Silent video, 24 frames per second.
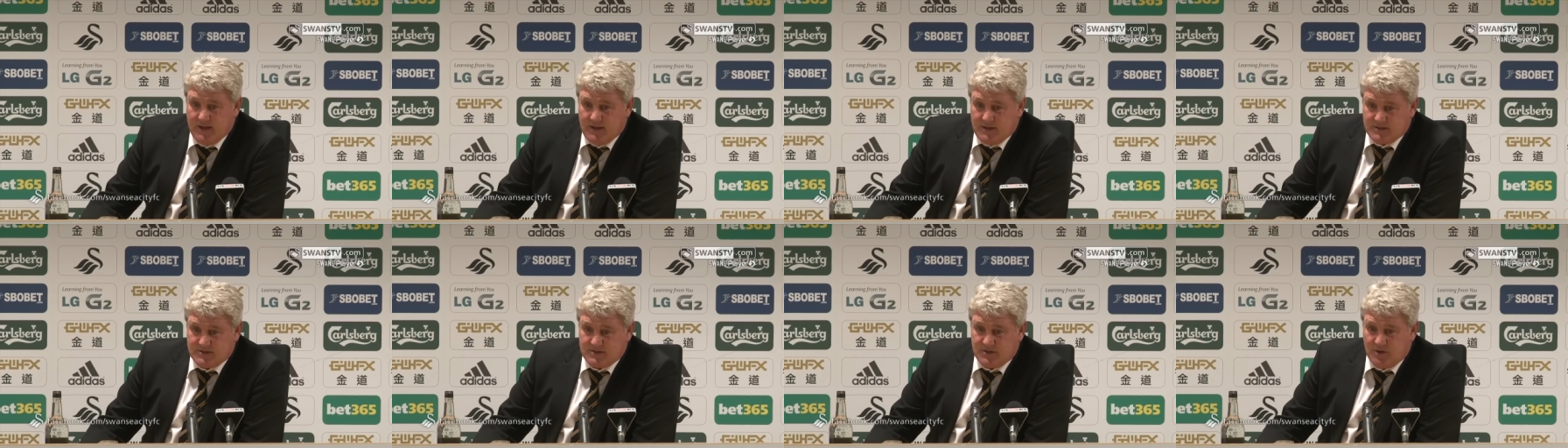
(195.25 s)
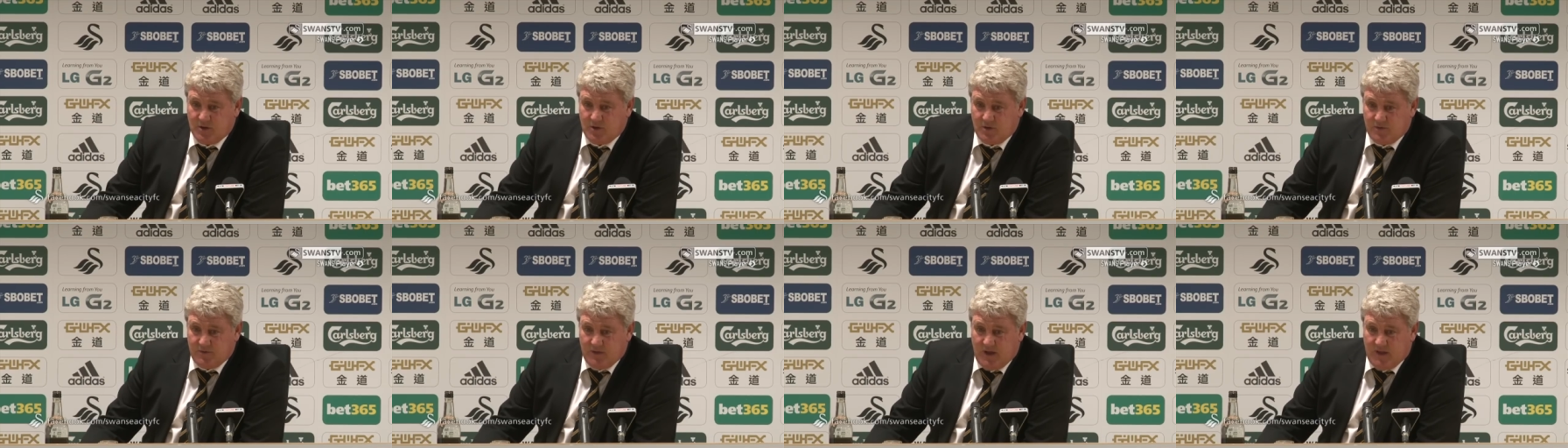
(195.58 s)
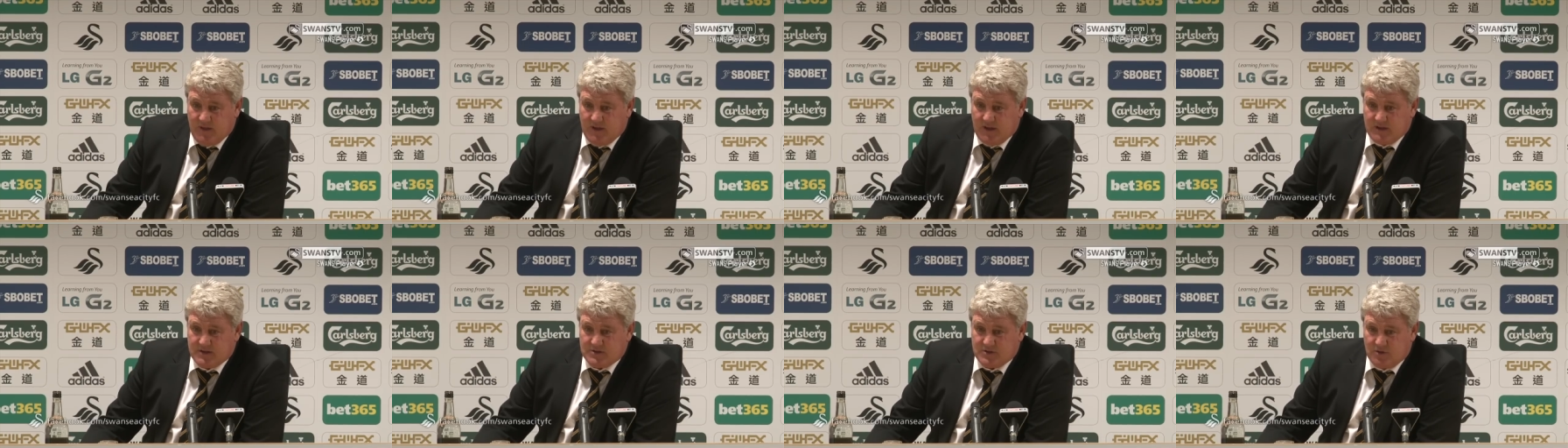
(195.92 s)
So I
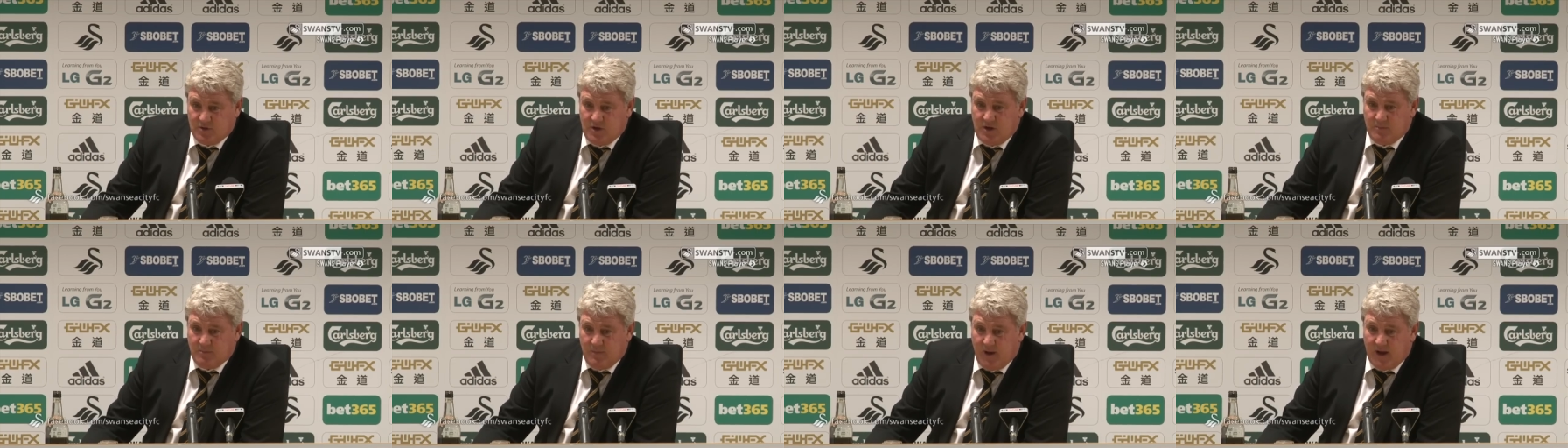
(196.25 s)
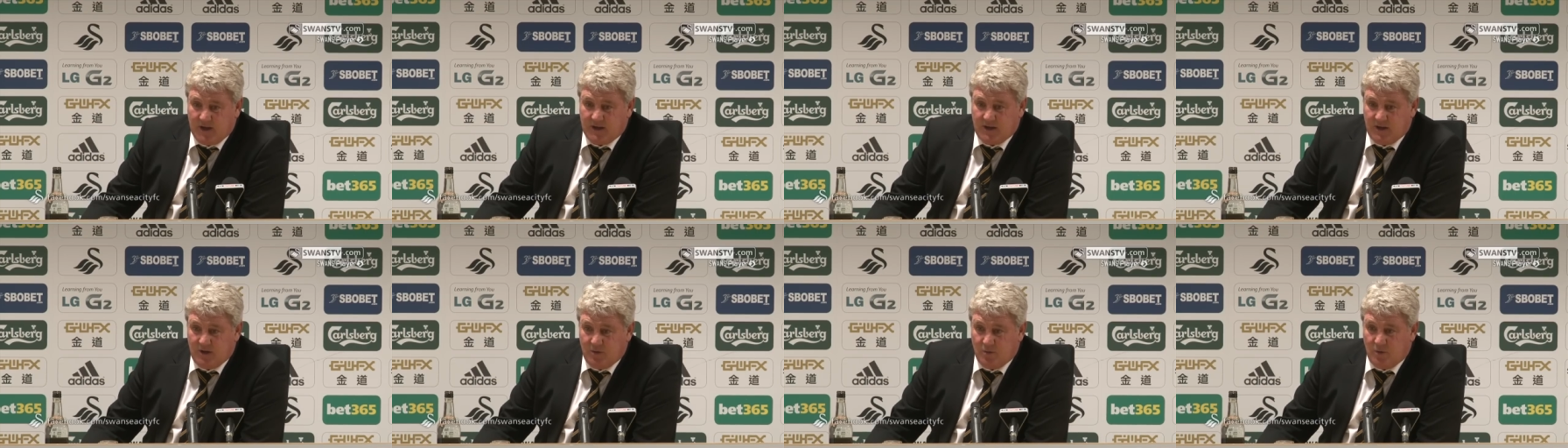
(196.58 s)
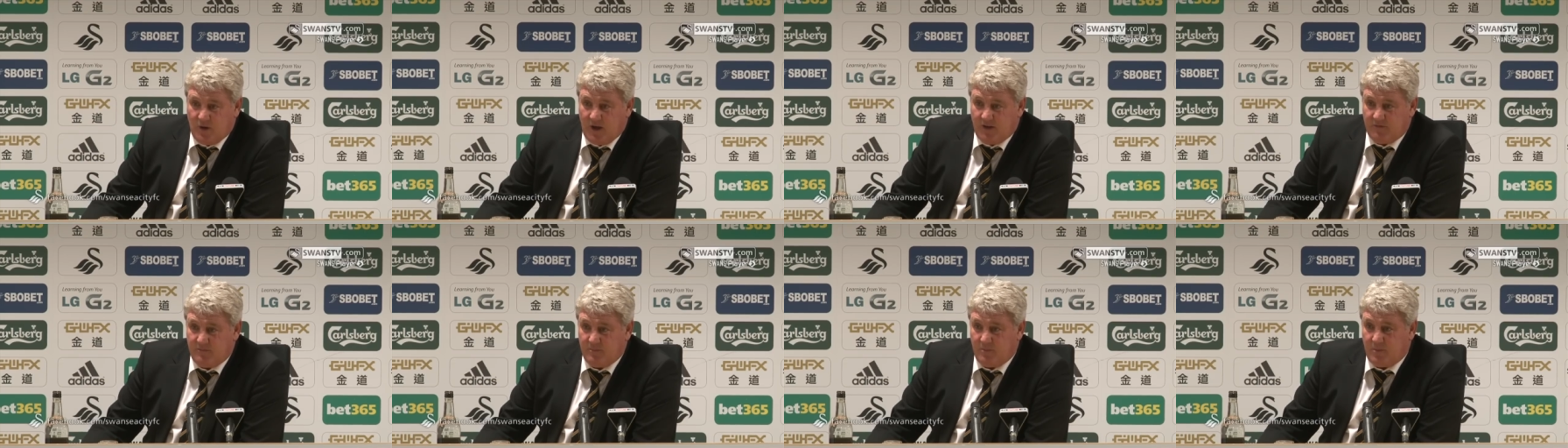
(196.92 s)
think there's only Man U
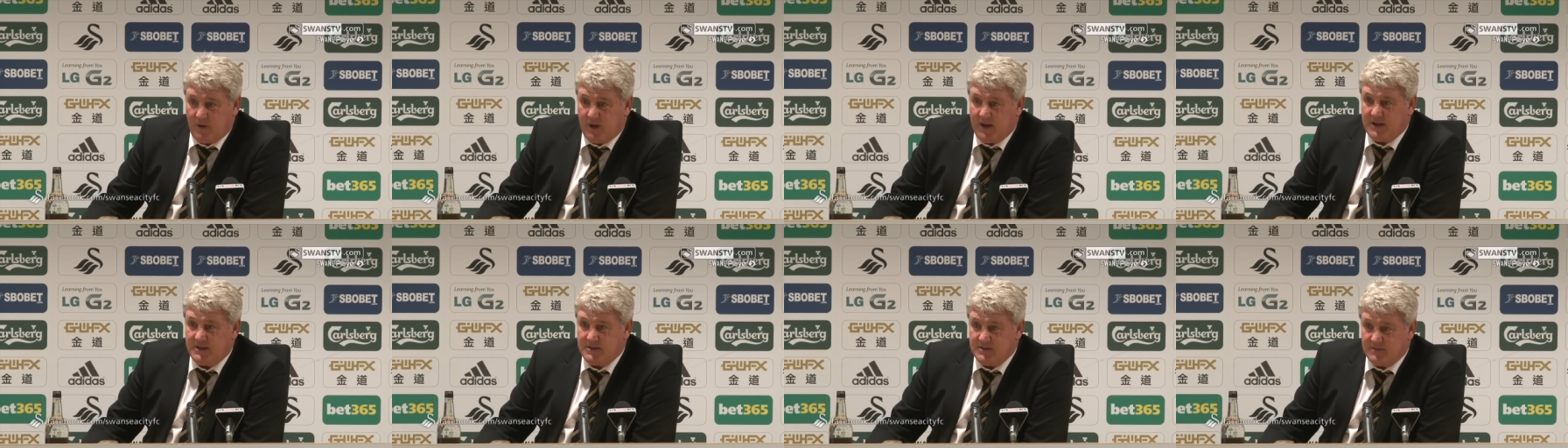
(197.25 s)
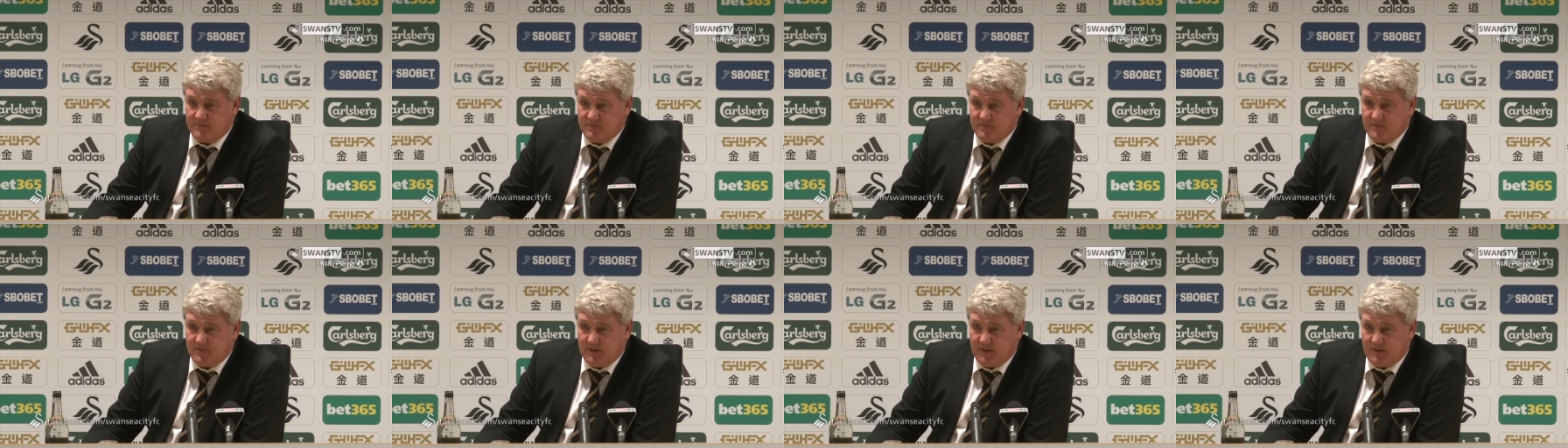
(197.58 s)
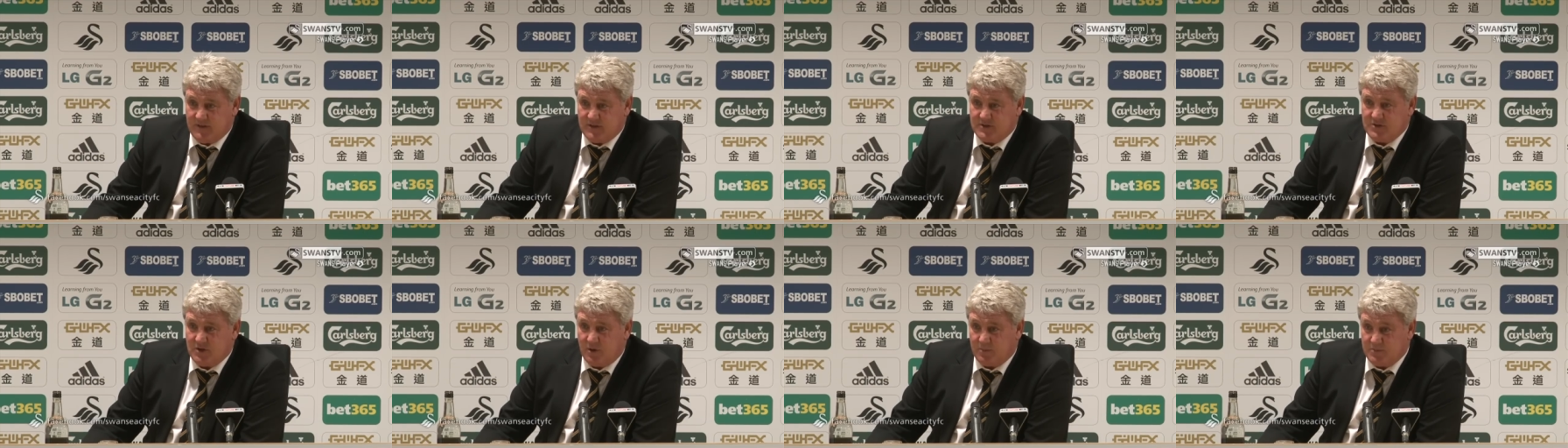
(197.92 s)
we haven't played in
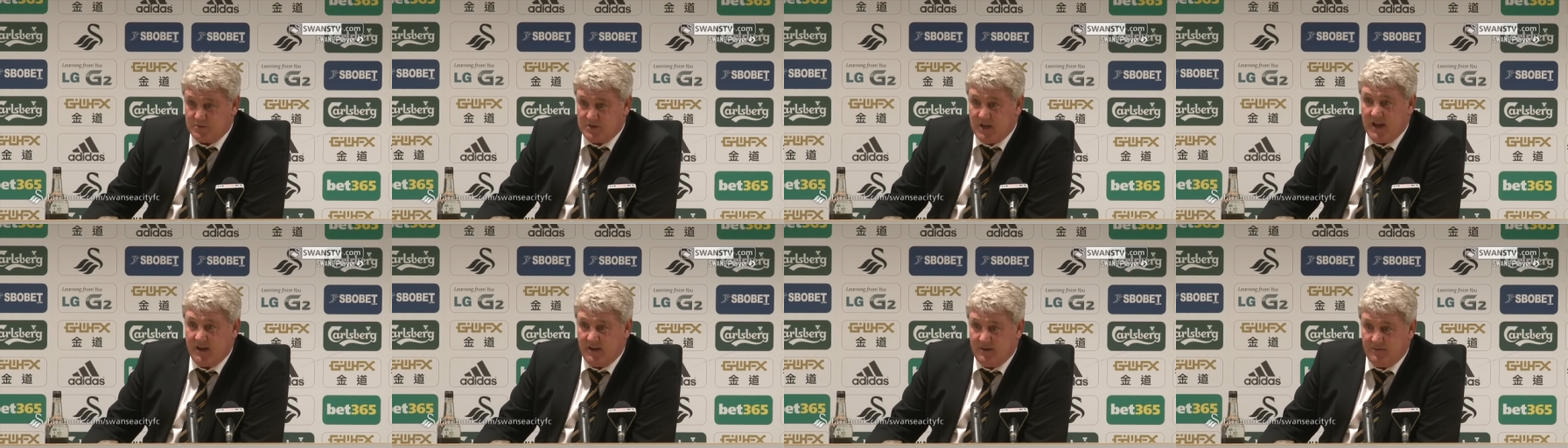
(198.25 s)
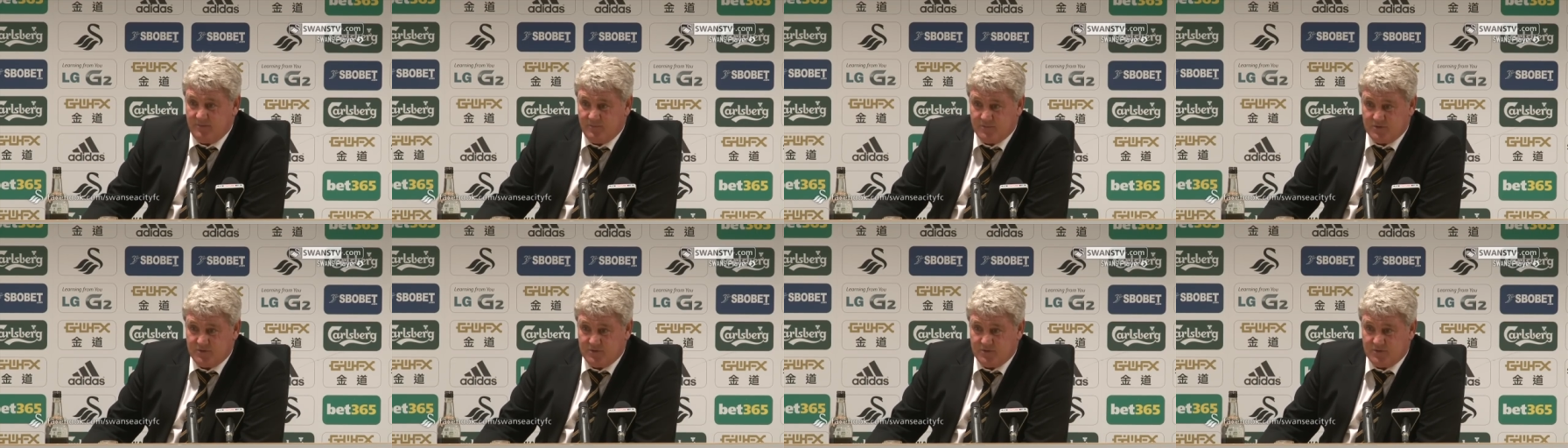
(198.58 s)
the top ten.